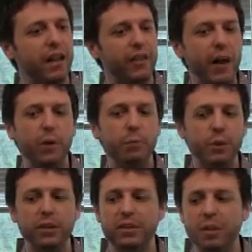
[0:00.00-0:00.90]
that would
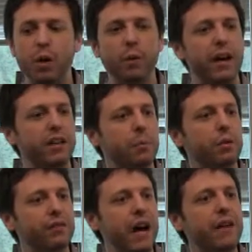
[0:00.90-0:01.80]
put us somewhere around
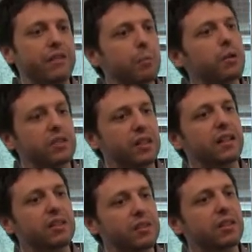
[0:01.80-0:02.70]
number 5, number
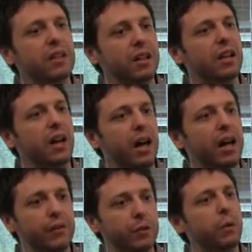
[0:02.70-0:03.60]
6,
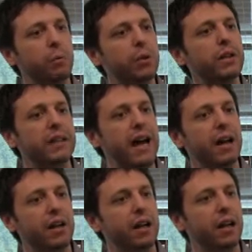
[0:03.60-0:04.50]
if we were putting that